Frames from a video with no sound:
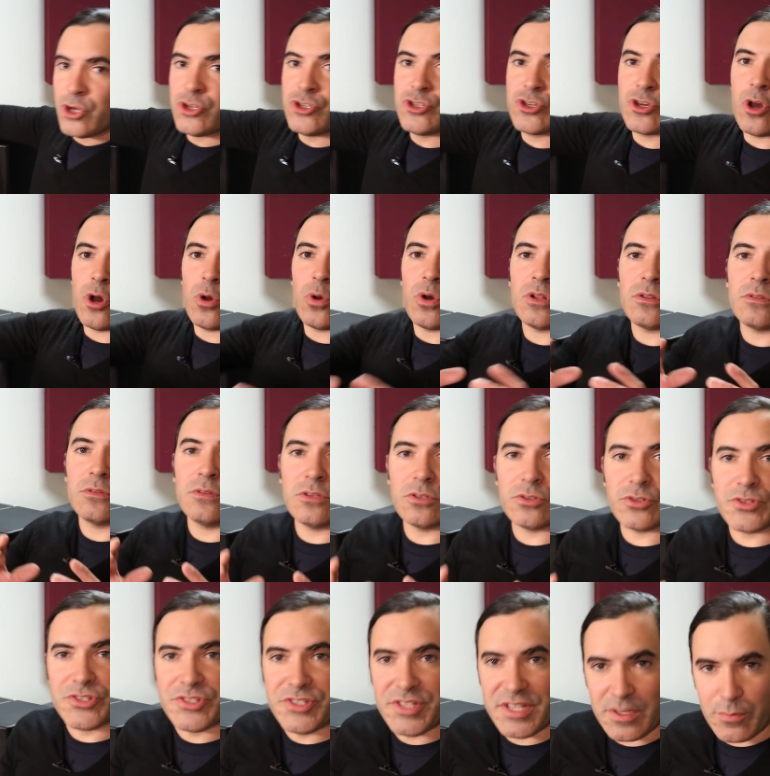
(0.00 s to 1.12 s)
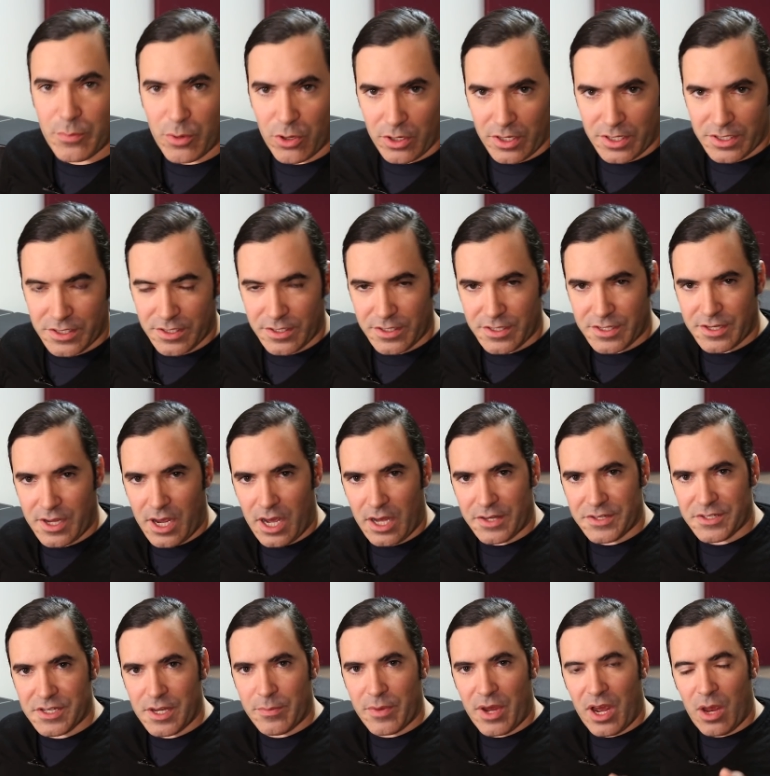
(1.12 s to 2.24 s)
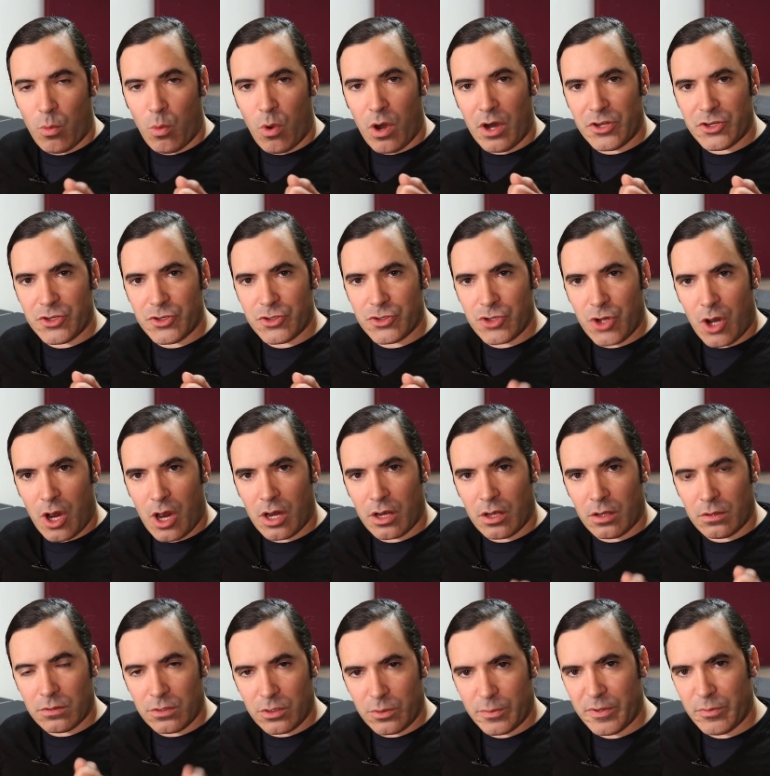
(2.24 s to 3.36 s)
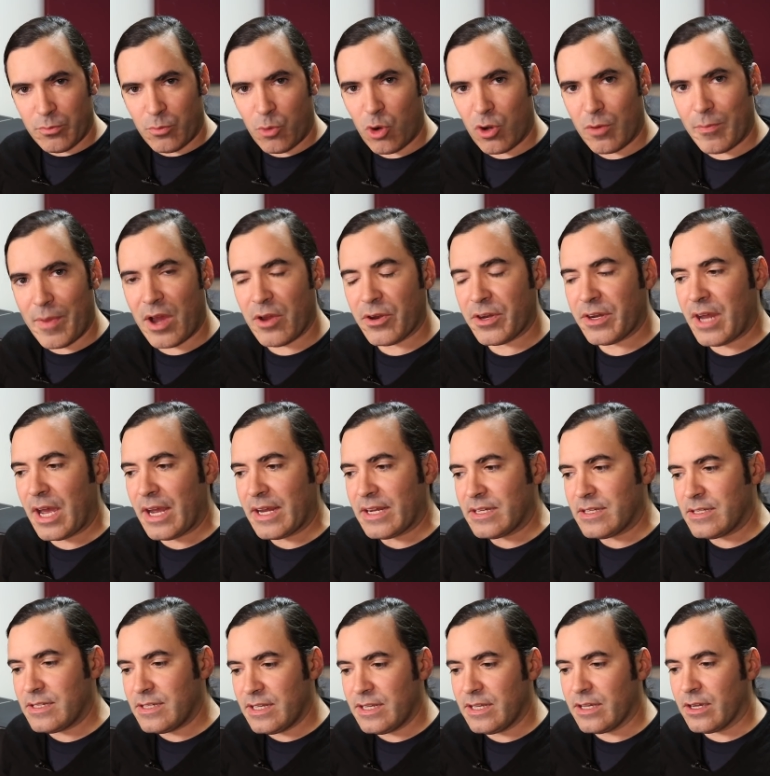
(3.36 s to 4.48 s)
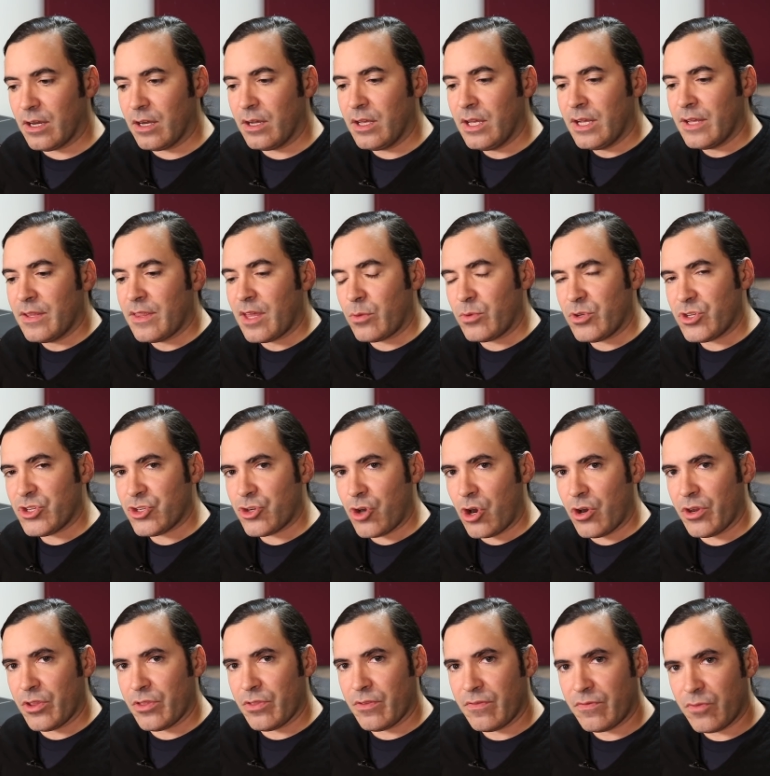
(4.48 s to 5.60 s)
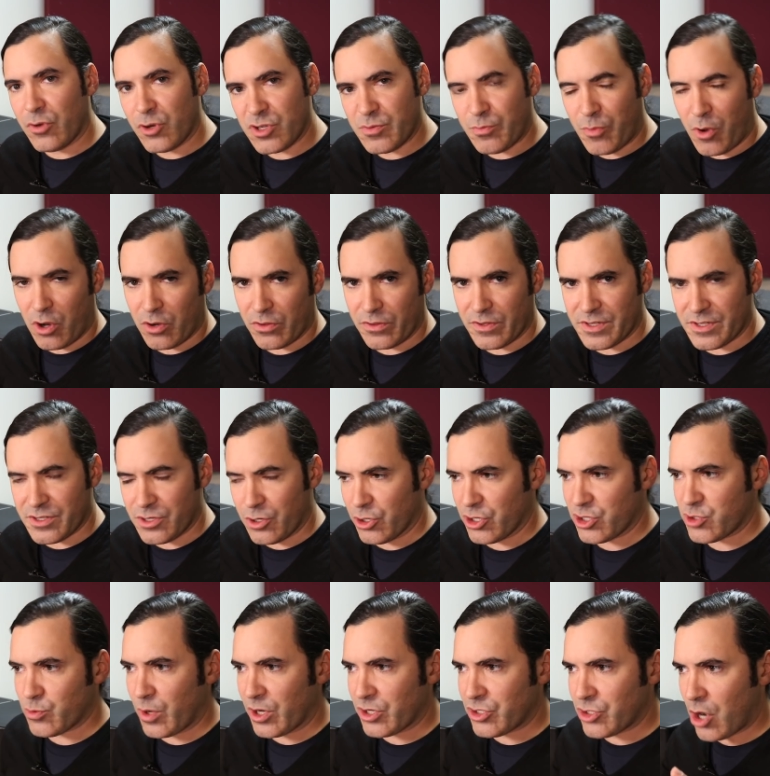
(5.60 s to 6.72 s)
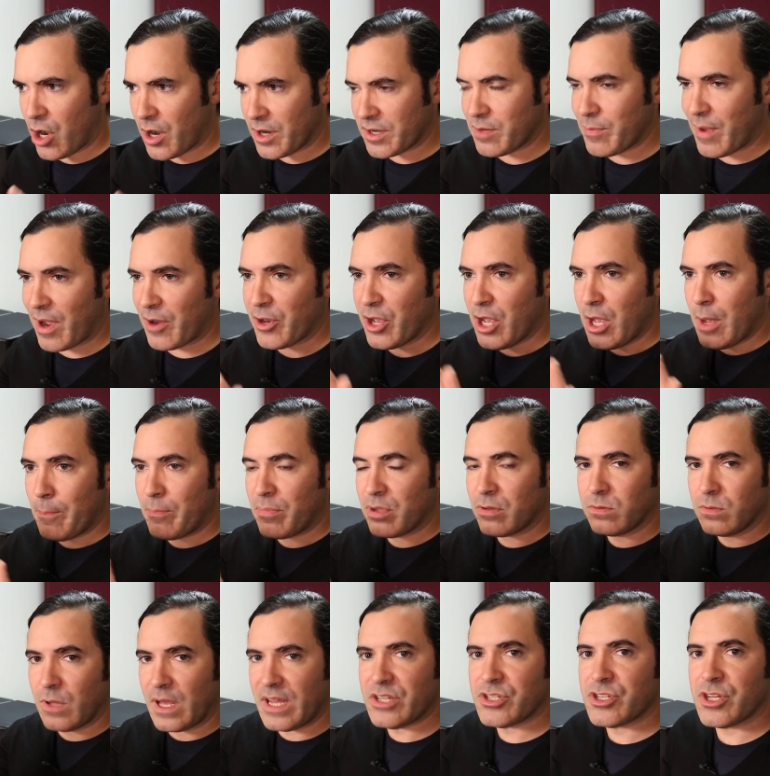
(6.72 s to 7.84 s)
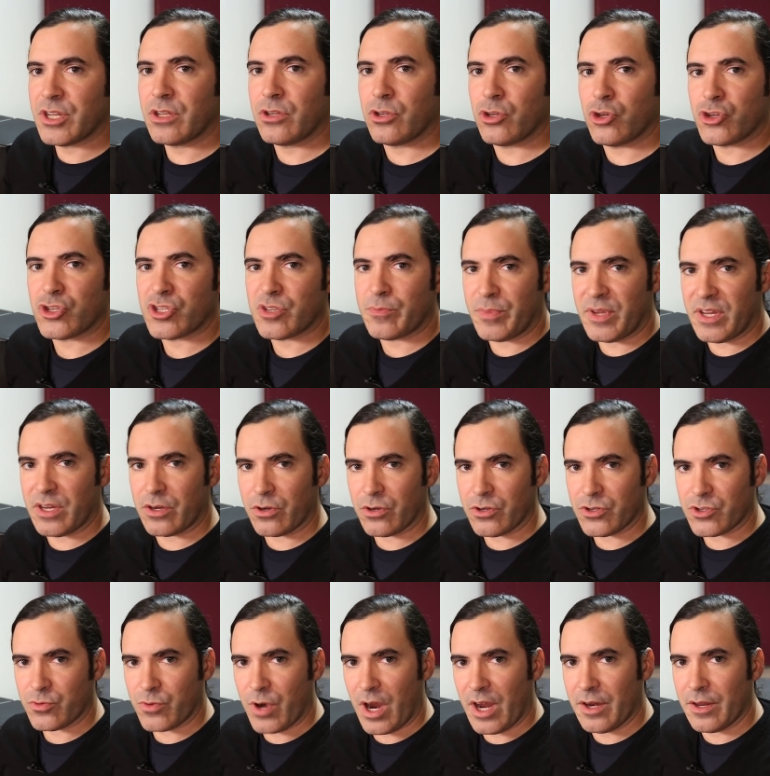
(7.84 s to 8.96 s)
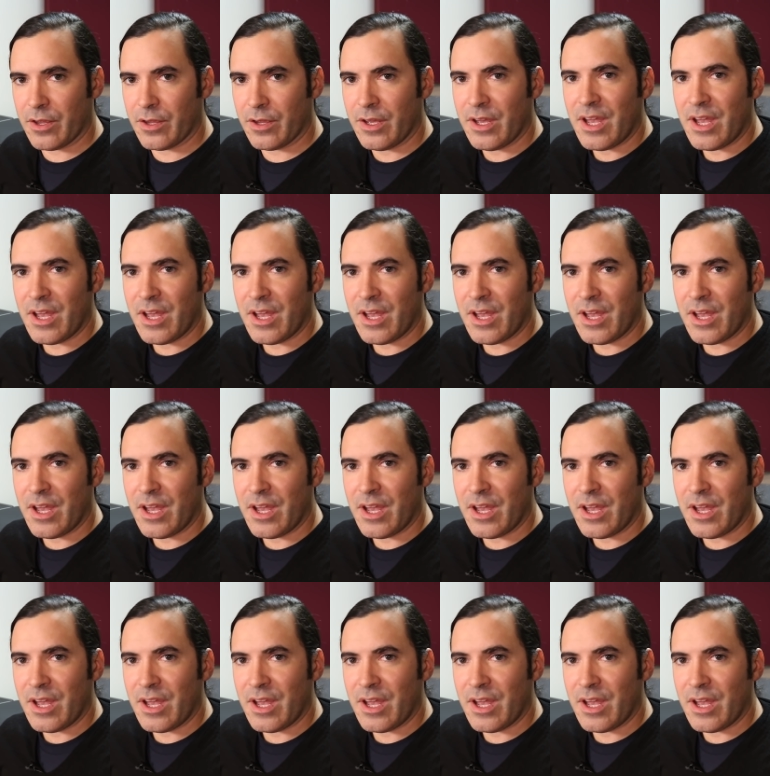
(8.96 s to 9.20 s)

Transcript: To go a little deeper into this concept, I want to talk a little bit more about an idea that we started in the first part of this series when I talked about placing your speakers right.